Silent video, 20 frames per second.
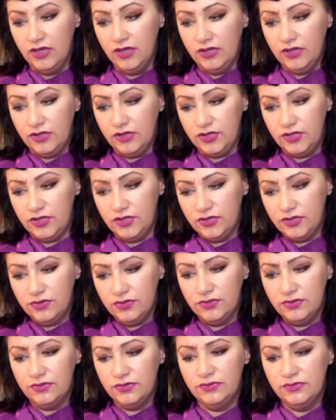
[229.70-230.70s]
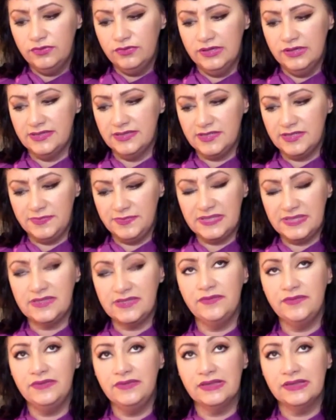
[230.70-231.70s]
you
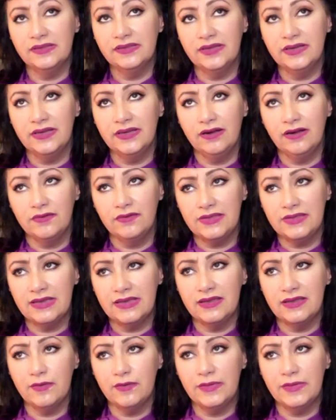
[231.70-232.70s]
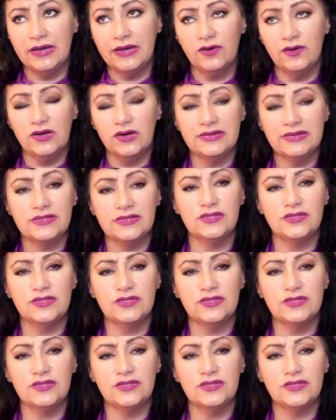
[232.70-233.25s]
specifically are thinking about a